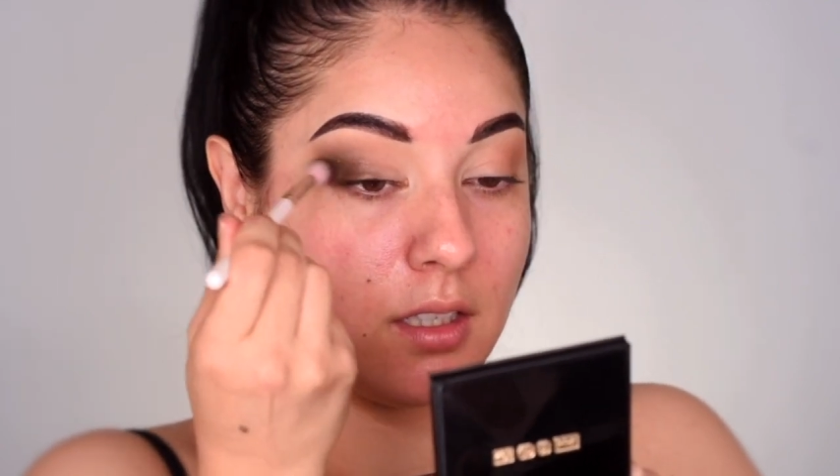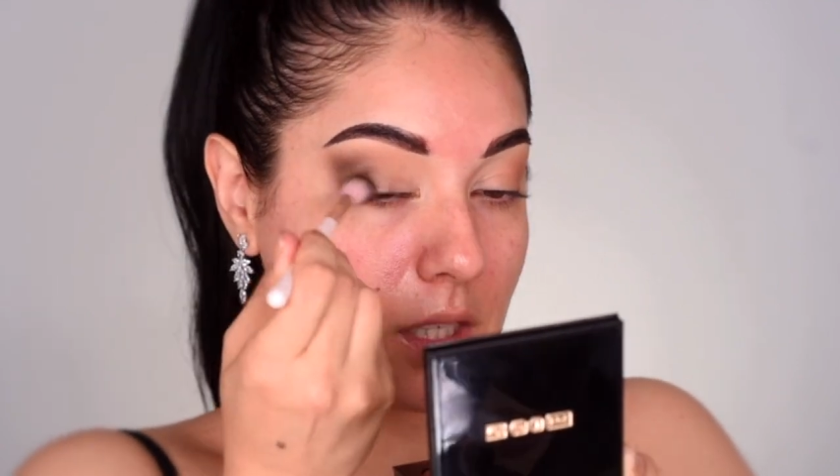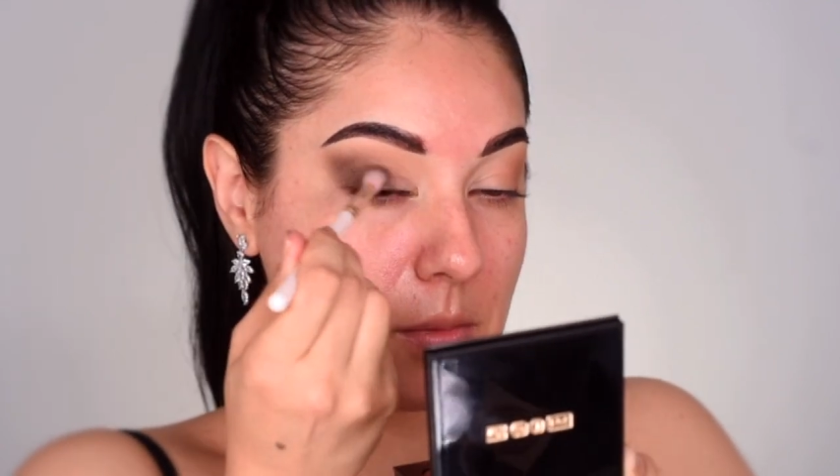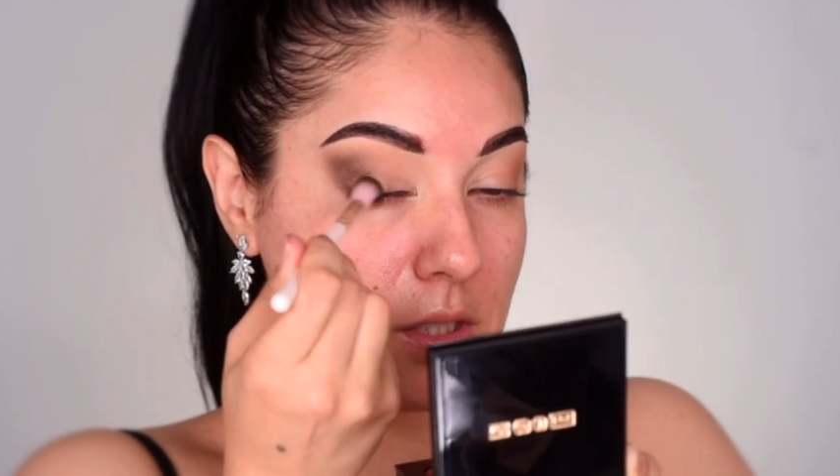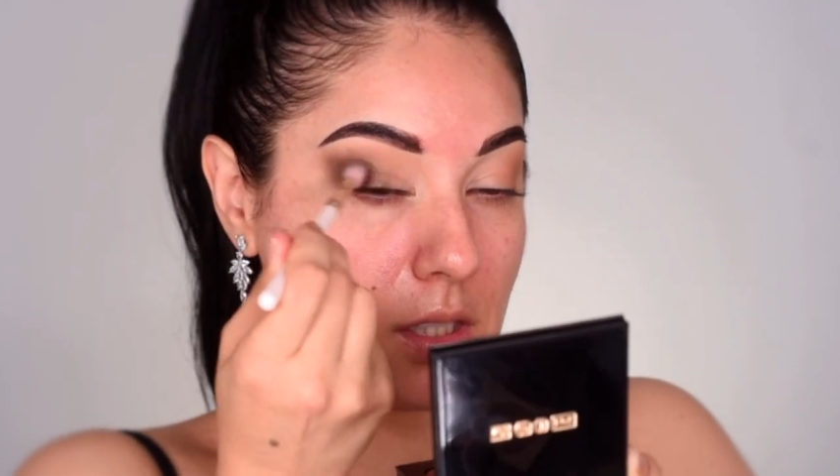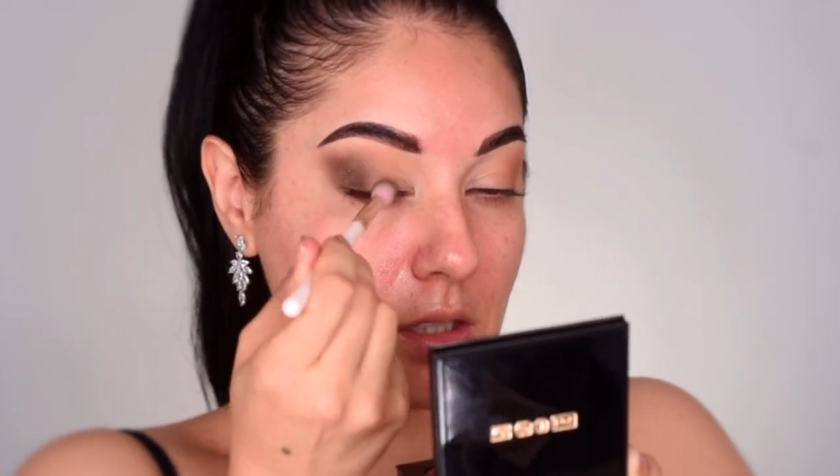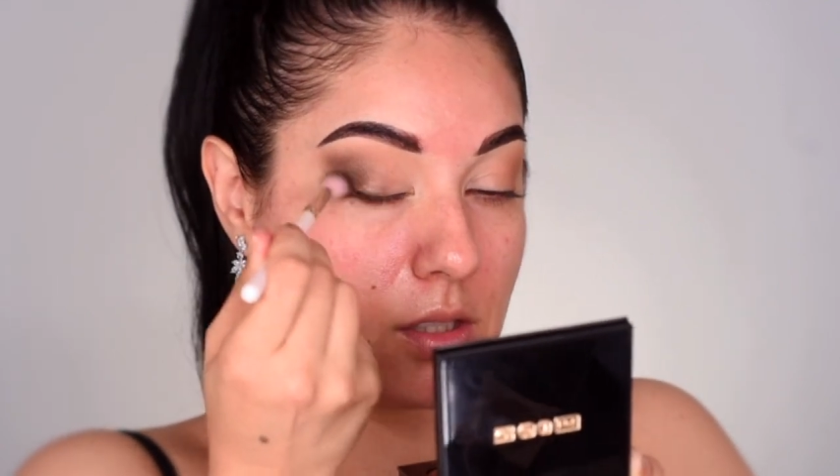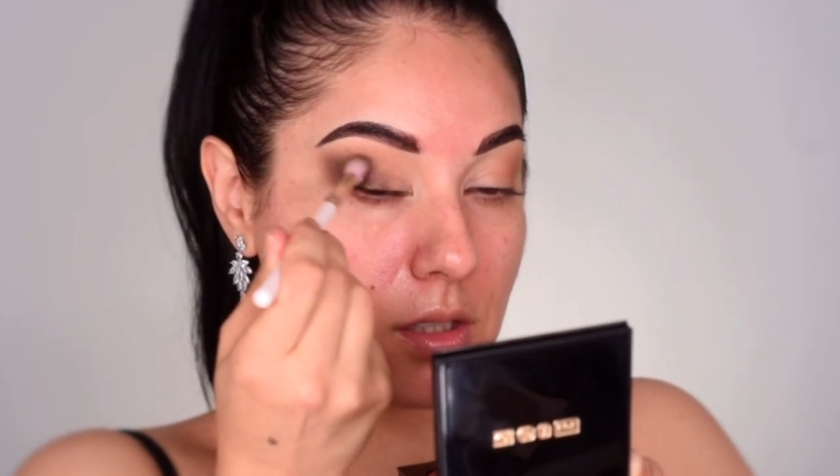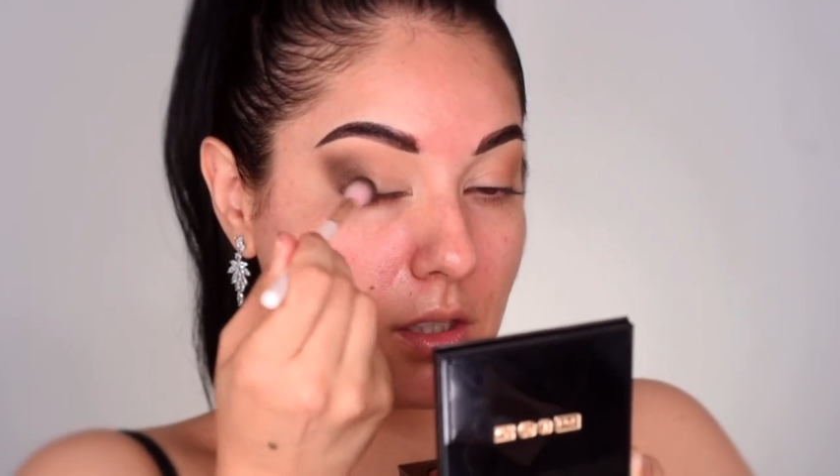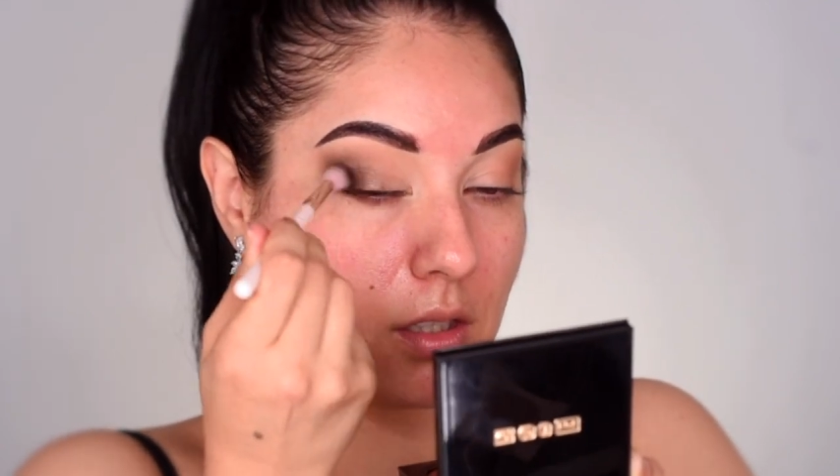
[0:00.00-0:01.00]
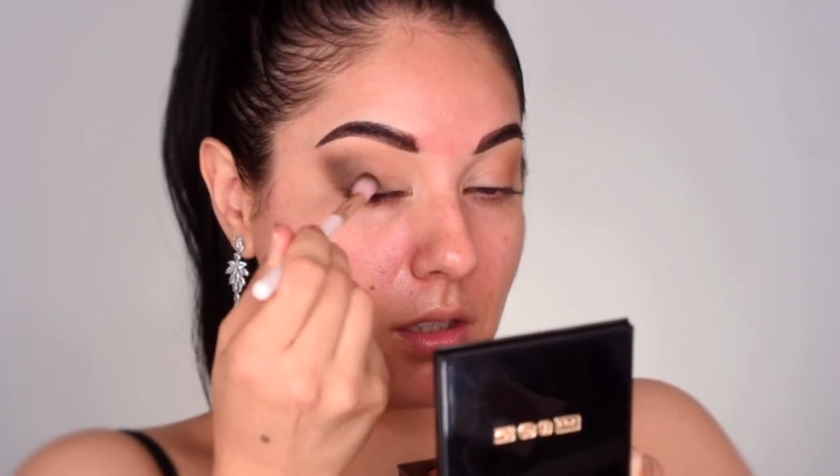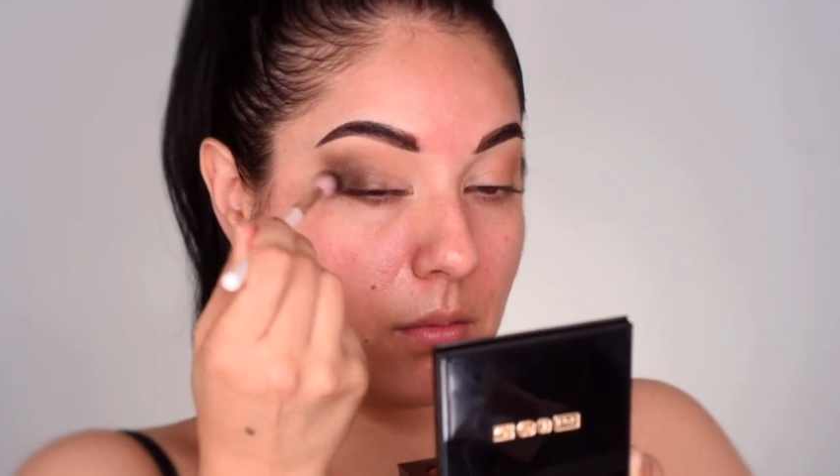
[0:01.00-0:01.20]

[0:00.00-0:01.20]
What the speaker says: I'm using circular